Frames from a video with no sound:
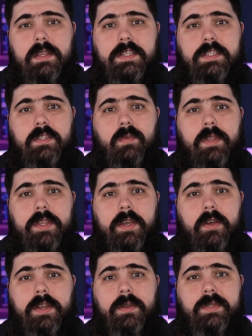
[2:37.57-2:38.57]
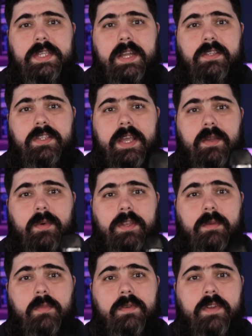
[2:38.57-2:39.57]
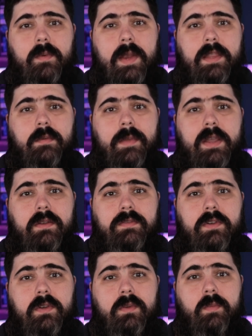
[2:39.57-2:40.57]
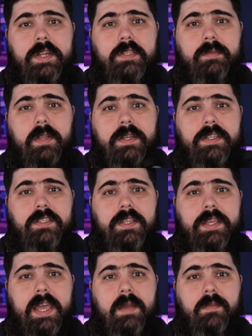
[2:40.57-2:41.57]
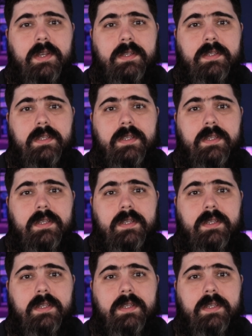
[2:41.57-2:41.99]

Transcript: This is what the audio sounds like when you're moving around the microphone when it's plugged into the camera.